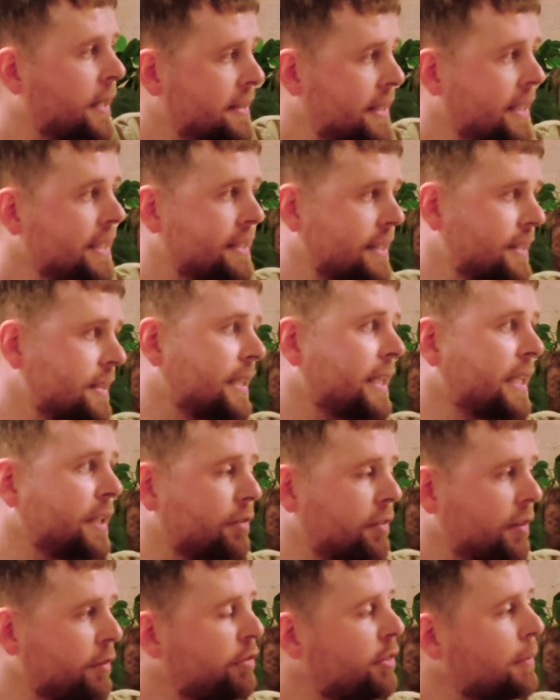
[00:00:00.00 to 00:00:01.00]
decent need
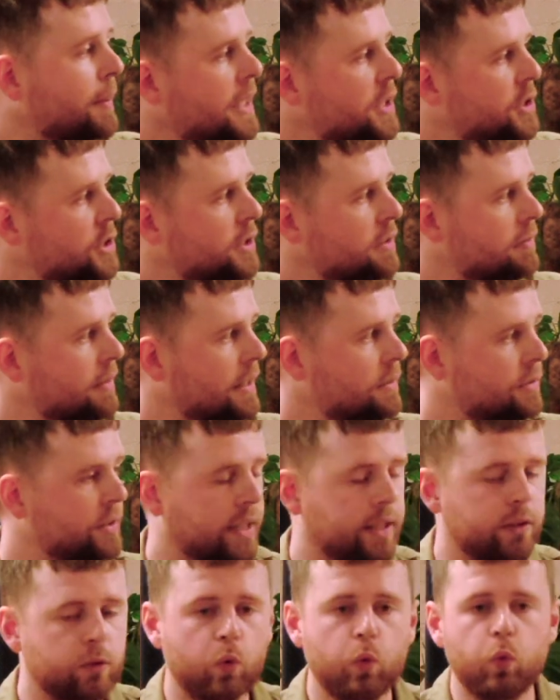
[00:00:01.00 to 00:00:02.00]
for information around
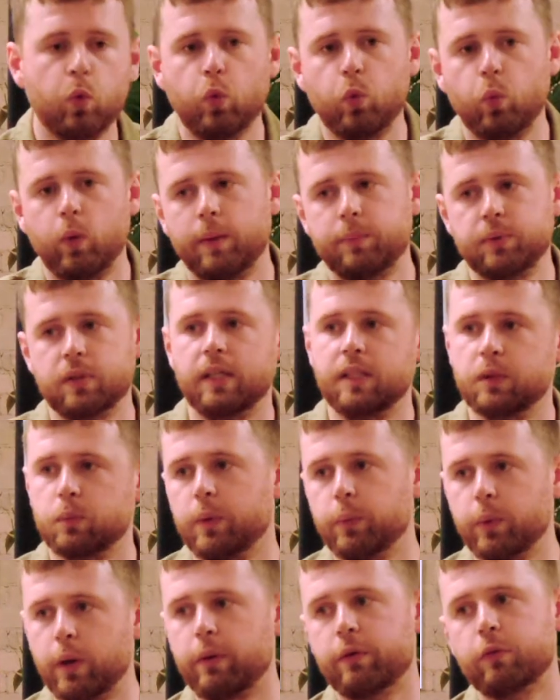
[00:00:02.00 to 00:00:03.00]
it, and all websites
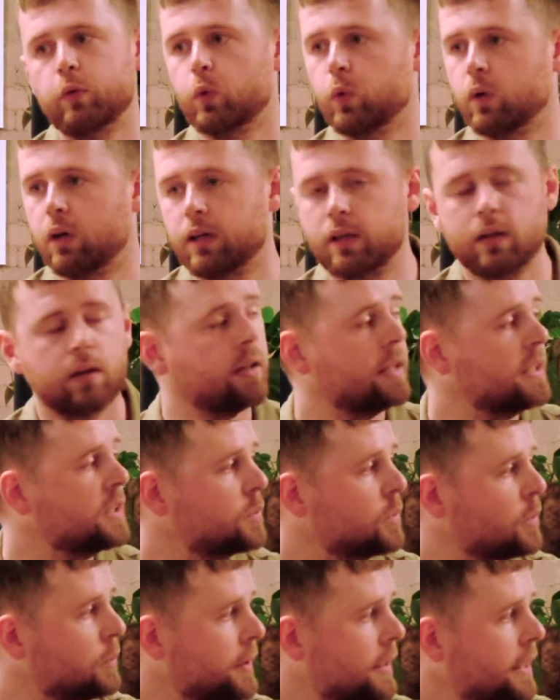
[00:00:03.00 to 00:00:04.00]
we work with, all our
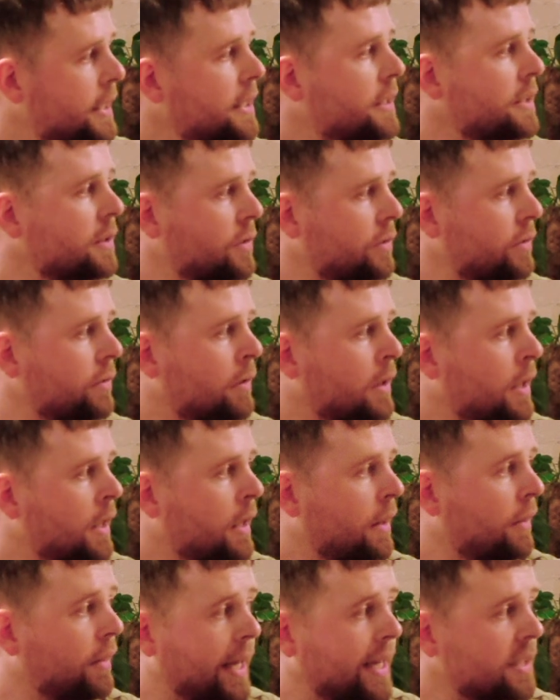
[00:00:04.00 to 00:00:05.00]
clients will be leaning on
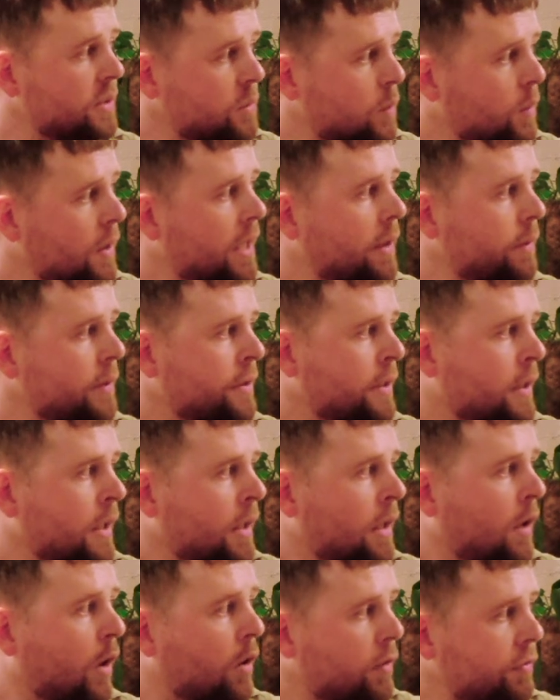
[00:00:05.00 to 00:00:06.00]
that as well. And
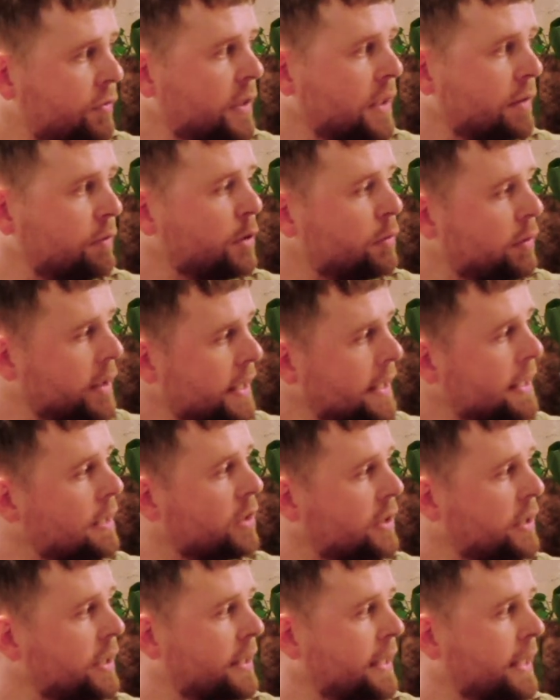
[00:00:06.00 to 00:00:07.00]
often if you really
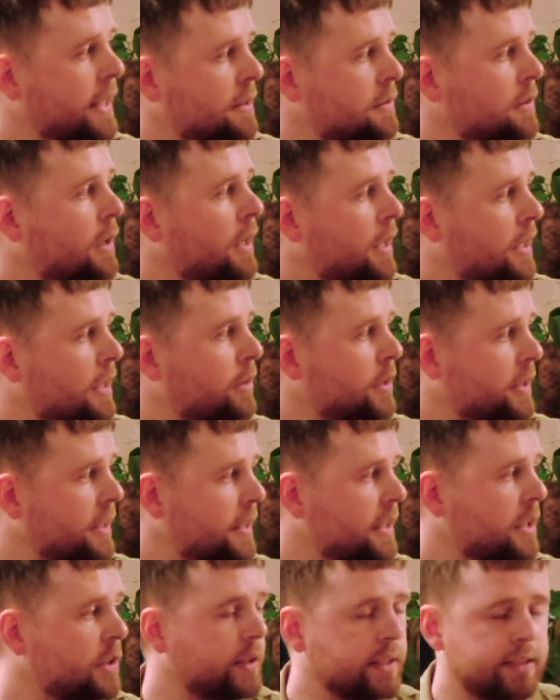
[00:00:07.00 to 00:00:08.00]
look at
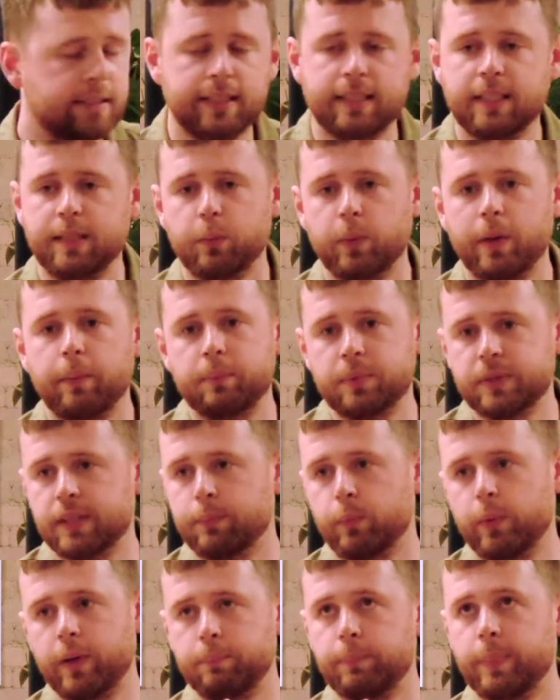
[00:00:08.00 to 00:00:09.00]
it critically, web
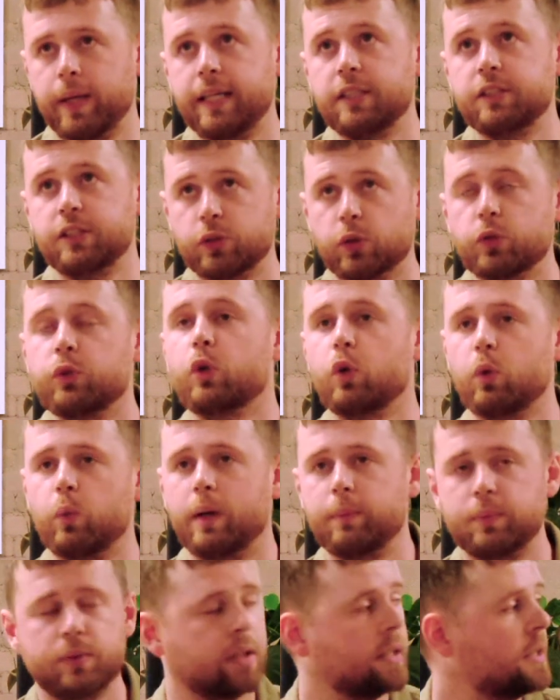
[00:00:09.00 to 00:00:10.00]
pages on your
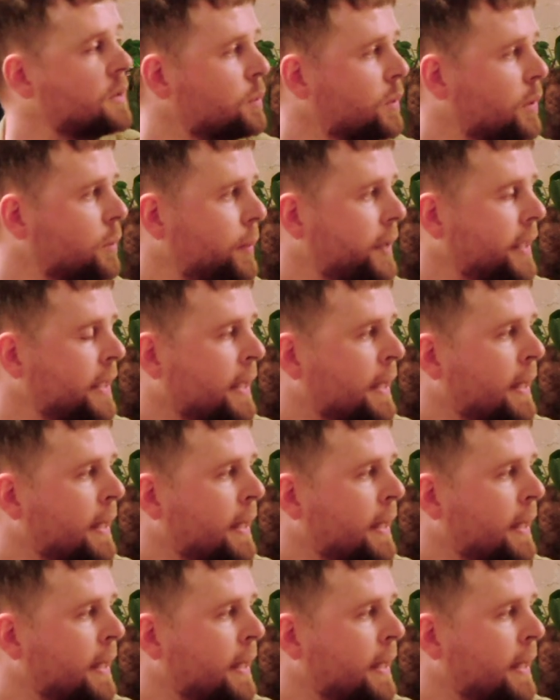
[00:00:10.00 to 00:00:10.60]
websites will be